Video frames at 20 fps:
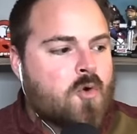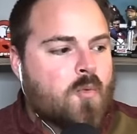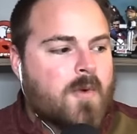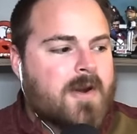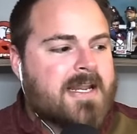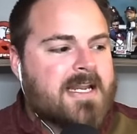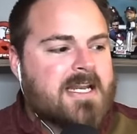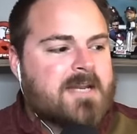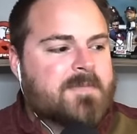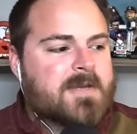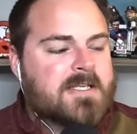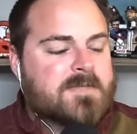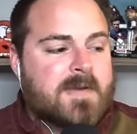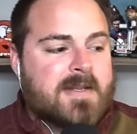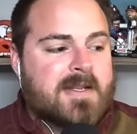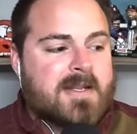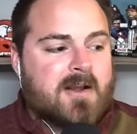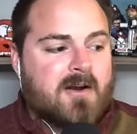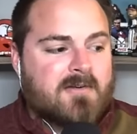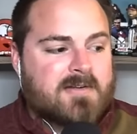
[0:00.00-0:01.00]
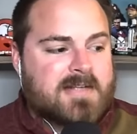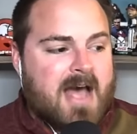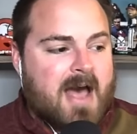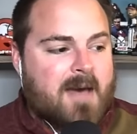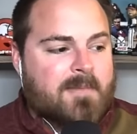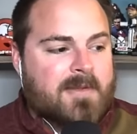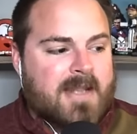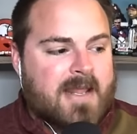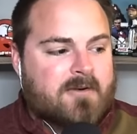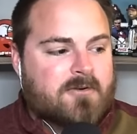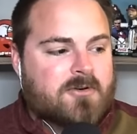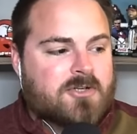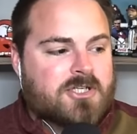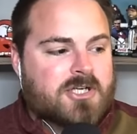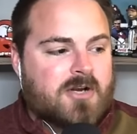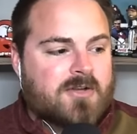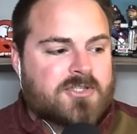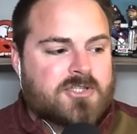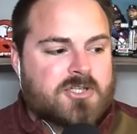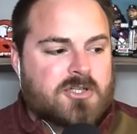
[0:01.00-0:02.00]
We need to be spending our time and
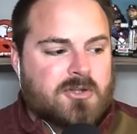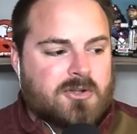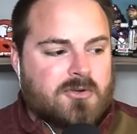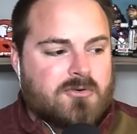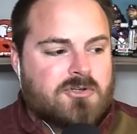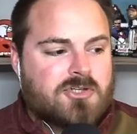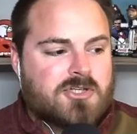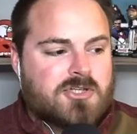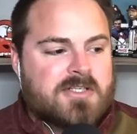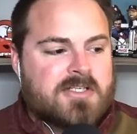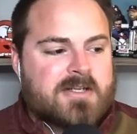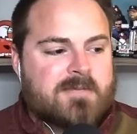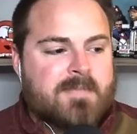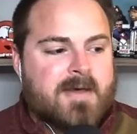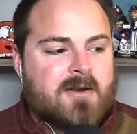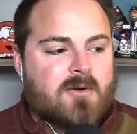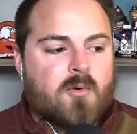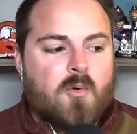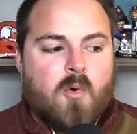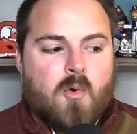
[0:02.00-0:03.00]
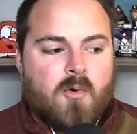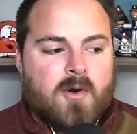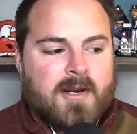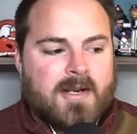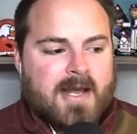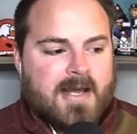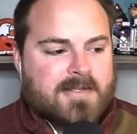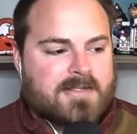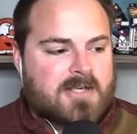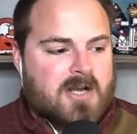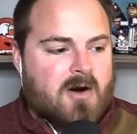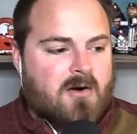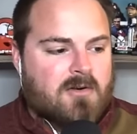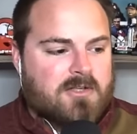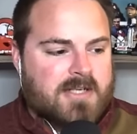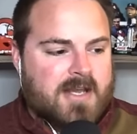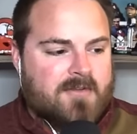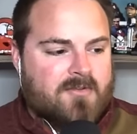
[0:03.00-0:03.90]
energy on solutions to better organize college